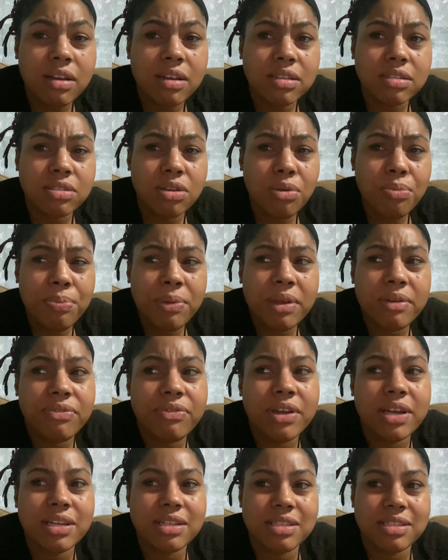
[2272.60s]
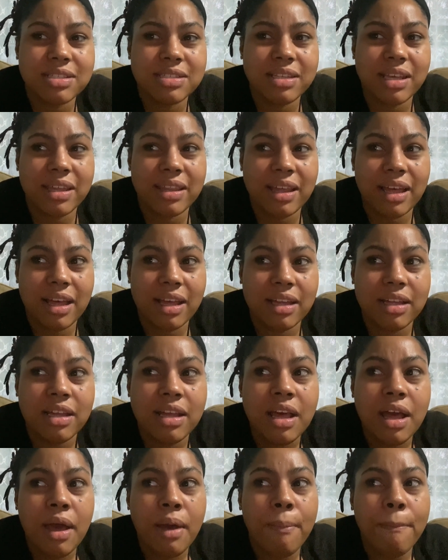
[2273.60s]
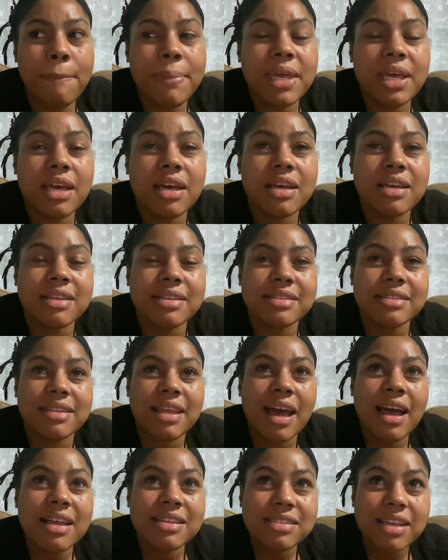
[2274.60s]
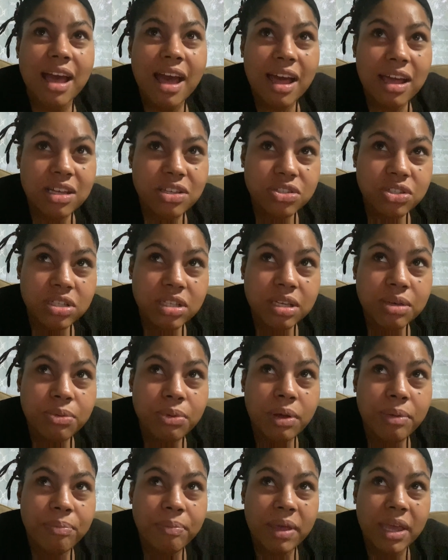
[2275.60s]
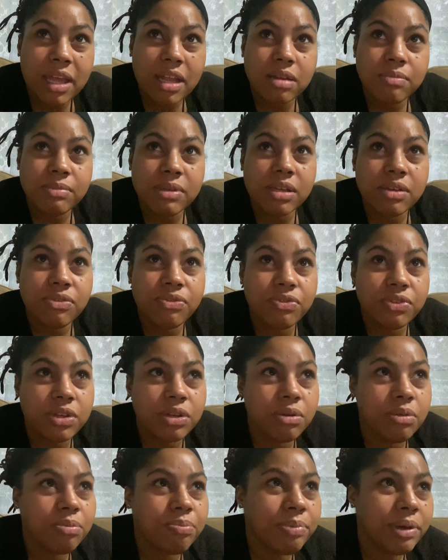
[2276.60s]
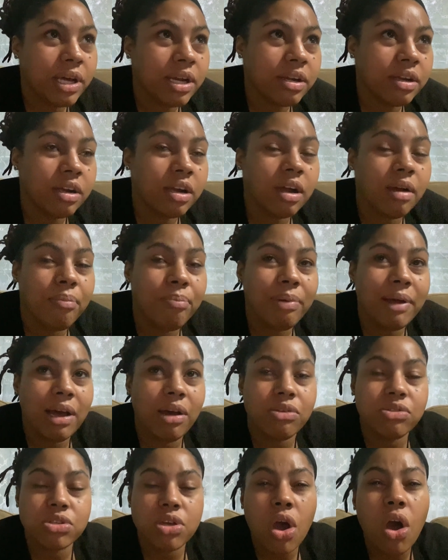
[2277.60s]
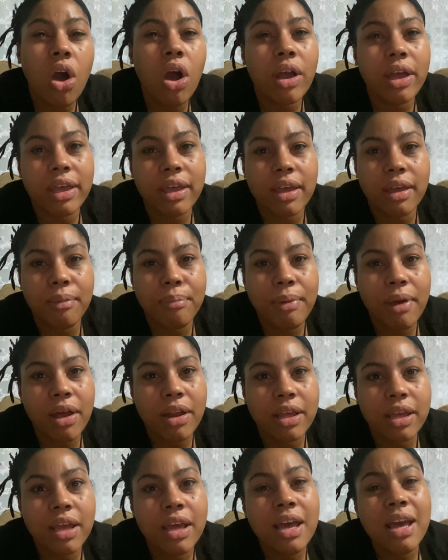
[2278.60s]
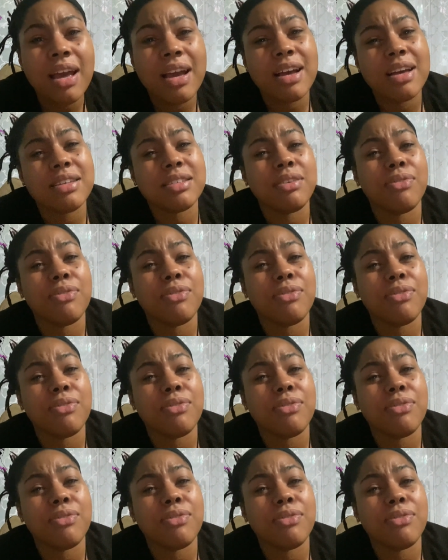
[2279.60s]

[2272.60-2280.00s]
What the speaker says: Don't be afraid to say that, because that's actually what made me feel better about talking about it. Because the